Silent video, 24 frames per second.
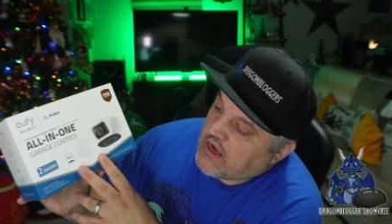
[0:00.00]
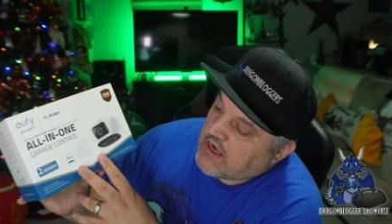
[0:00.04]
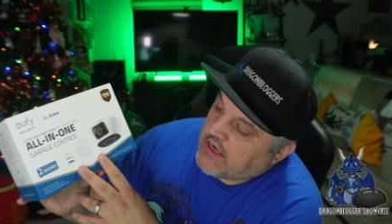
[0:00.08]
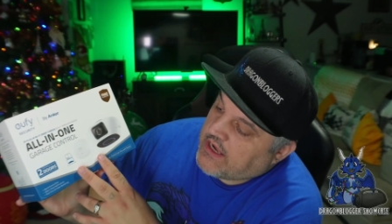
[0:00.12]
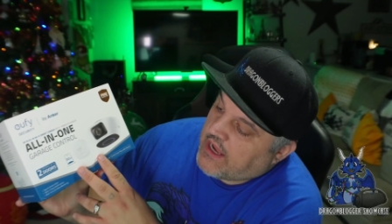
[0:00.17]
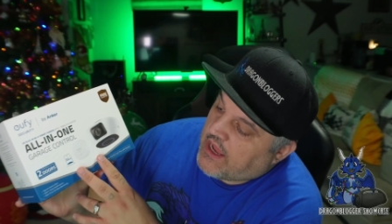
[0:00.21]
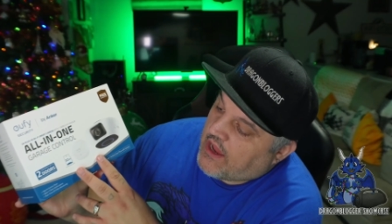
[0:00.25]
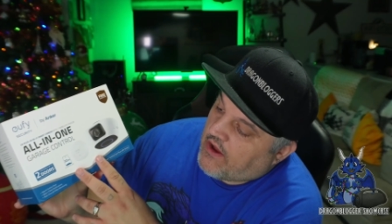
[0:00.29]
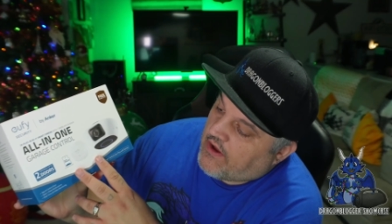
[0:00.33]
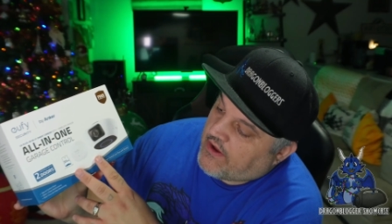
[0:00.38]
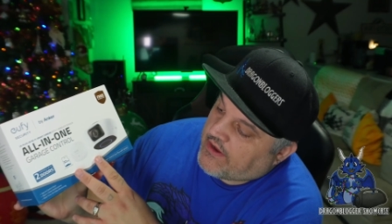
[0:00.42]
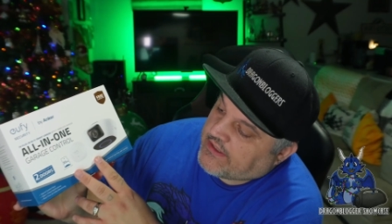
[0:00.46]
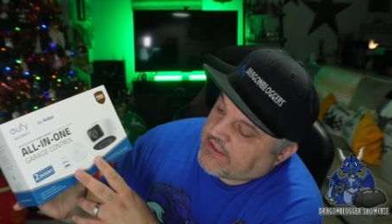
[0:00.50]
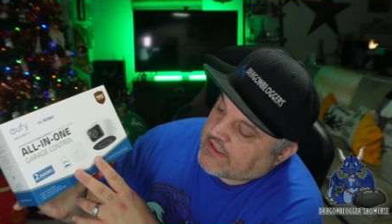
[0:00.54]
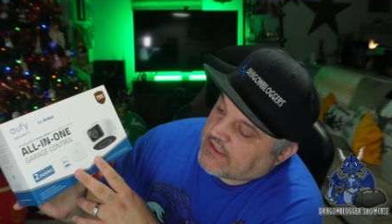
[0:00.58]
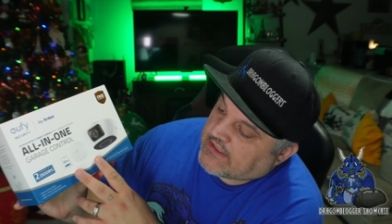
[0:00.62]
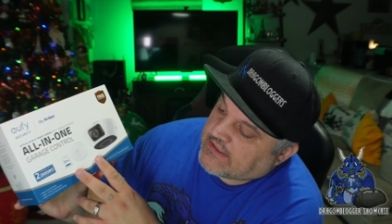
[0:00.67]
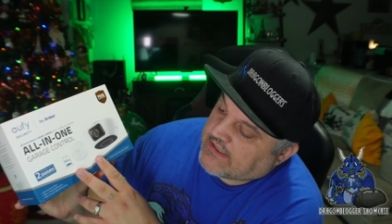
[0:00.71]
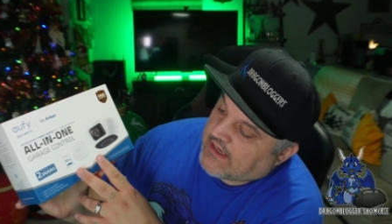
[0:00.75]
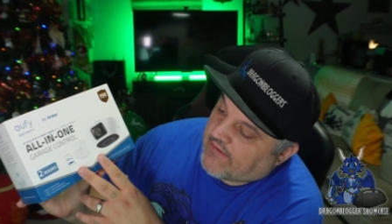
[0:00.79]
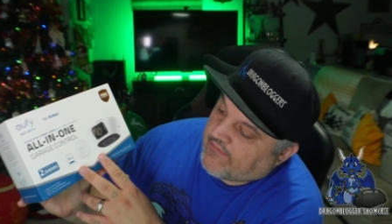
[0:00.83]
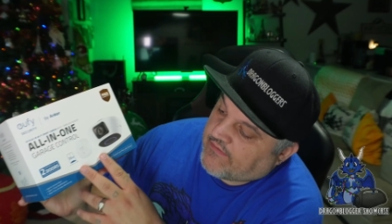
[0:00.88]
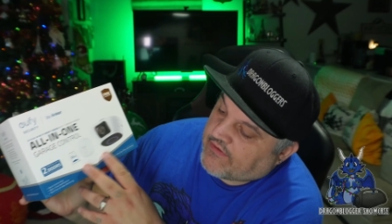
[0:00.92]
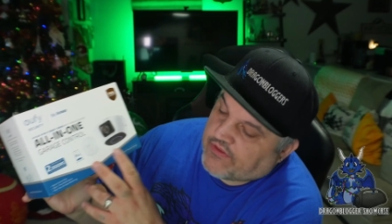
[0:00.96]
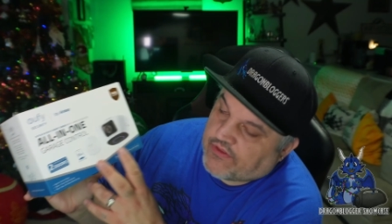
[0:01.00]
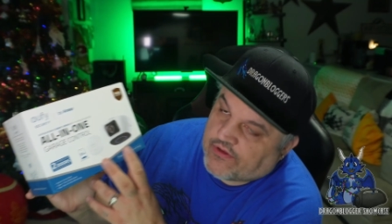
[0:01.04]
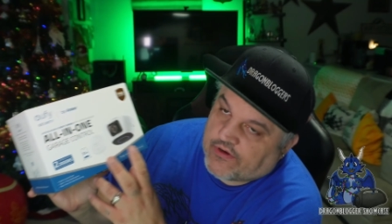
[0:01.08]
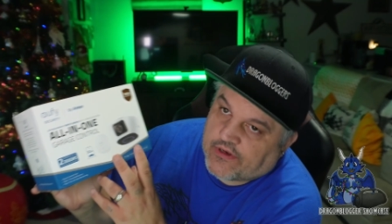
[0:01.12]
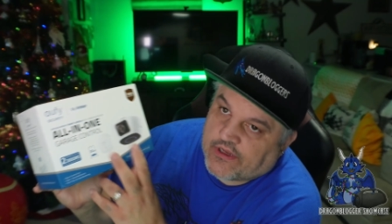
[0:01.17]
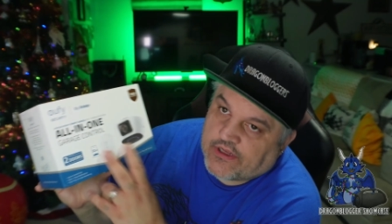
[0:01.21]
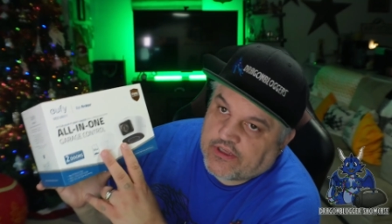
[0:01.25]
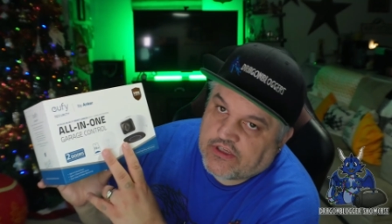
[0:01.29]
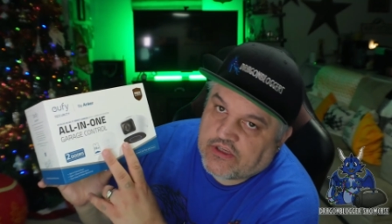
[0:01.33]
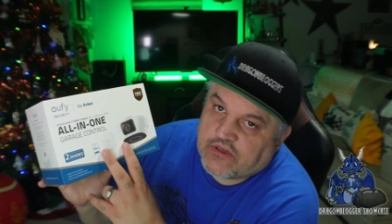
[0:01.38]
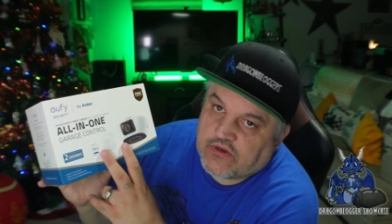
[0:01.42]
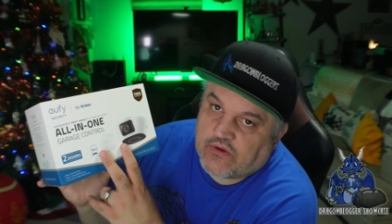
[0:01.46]
Now, it does have a
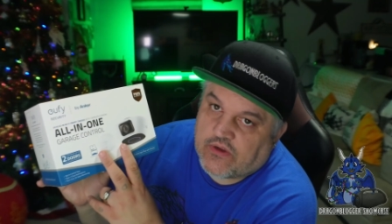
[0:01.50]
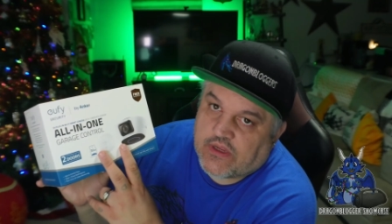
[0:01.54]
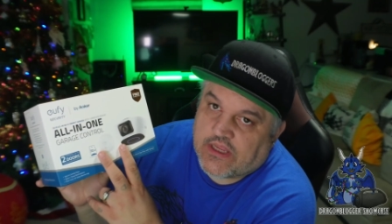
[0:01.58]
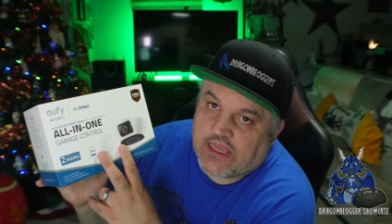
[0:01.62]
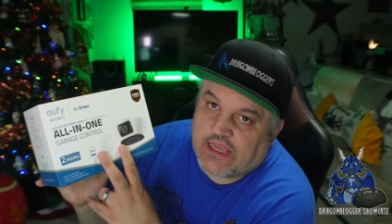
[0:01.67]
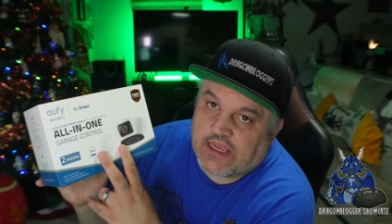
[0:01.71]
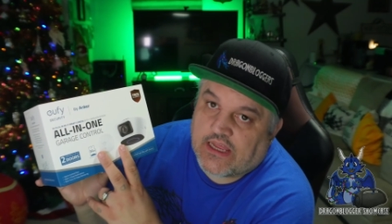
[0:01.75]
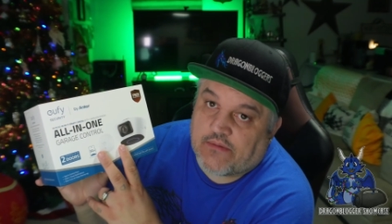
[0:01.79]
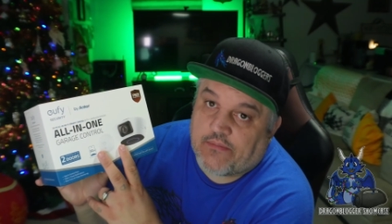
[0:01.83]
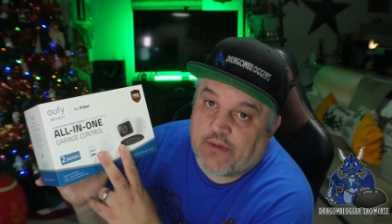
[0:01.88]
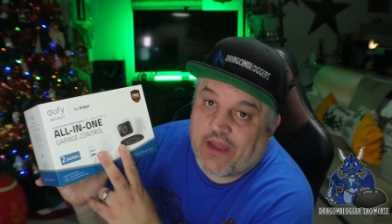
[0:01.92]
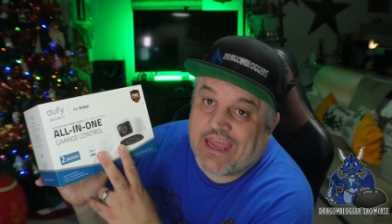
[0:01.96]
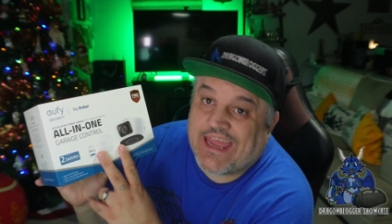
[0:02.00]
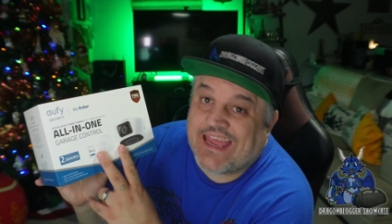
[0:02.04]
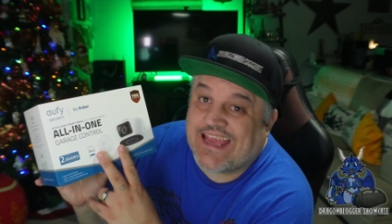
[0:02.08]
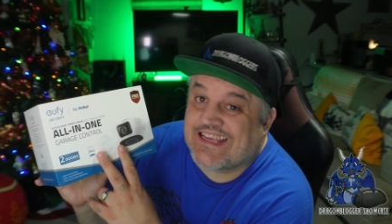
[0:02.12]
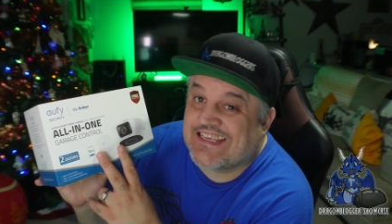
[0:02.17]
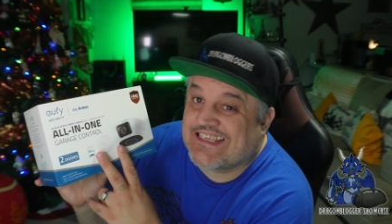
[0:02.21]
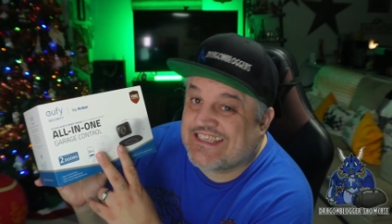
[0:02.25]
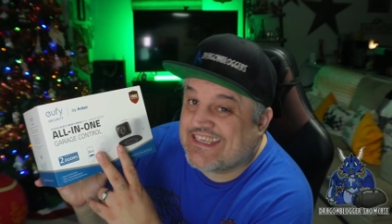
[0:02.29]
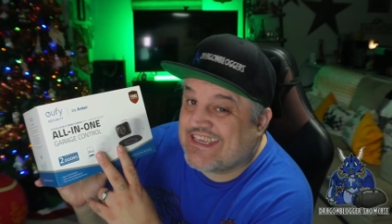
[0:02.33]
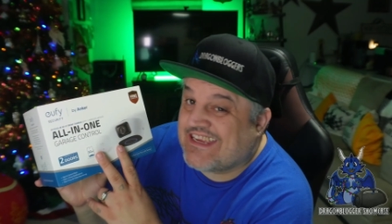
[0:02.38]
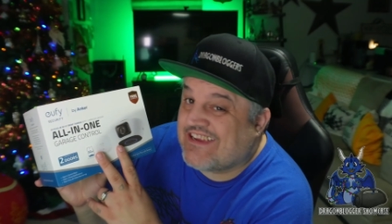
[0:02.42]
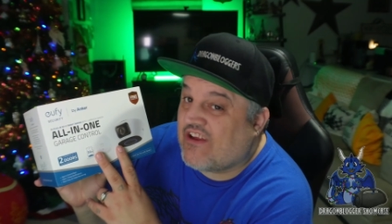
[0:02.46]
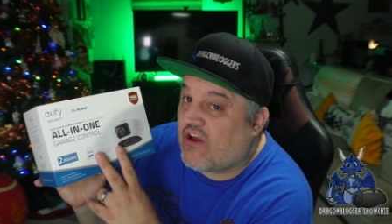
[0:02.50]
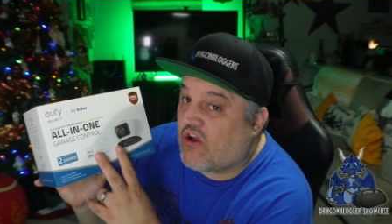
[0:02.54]
32 gigabyte SD